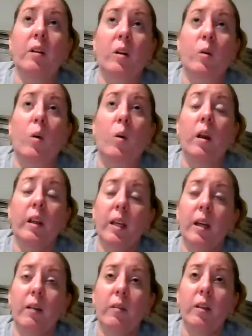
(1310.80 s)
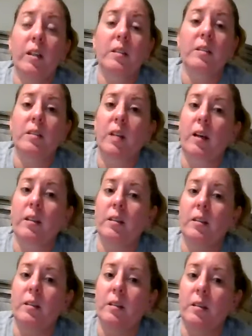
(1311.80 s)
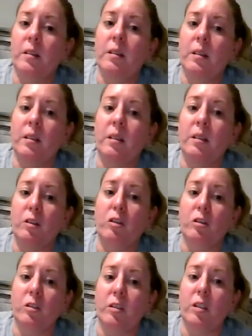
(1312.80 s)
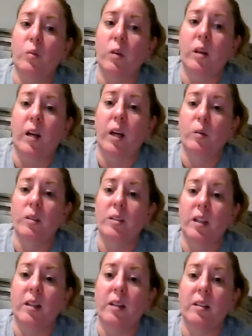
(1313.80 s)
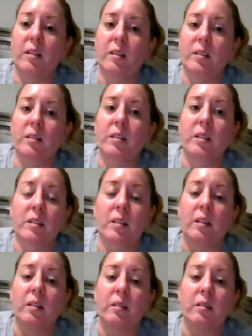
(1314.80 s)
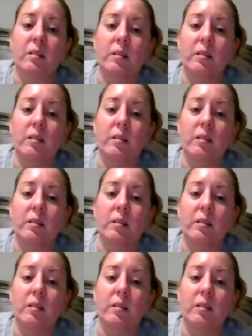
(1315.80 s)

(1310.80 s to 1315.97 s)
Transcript: quality of it is not usually what I would say Cincy